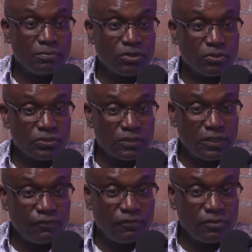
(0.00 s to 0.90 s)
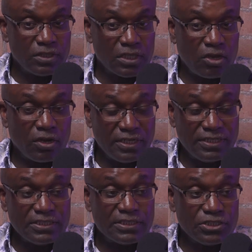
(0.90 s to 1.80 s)
because the
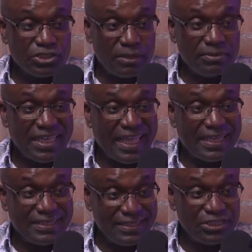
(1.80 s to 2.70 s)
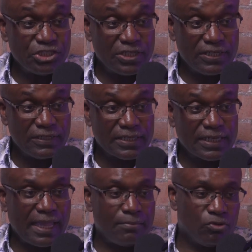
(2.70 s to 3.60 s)
colonies that Germany had initially,
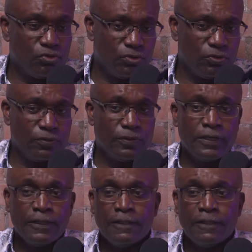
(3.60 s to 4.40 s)
Cameroon,